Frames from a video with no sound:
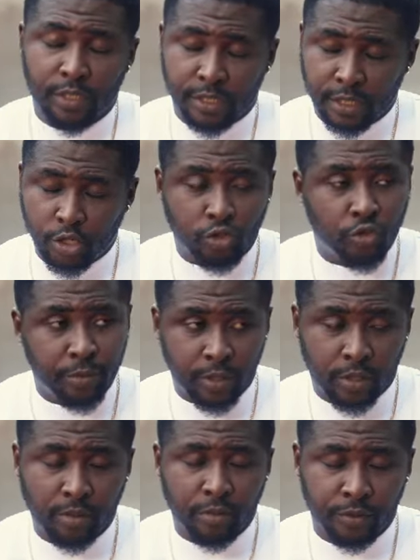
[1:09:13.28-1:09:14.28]
Mama, what is it?
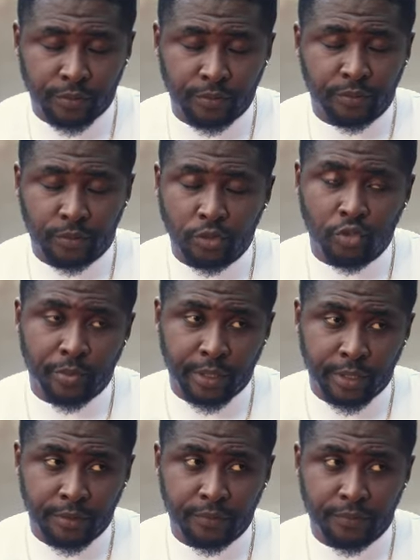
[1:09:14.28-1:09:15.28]
Talk to me. Come on.
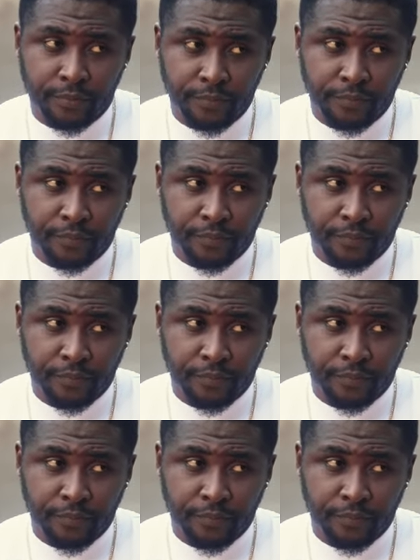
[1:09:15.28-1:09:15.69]
Talk to me.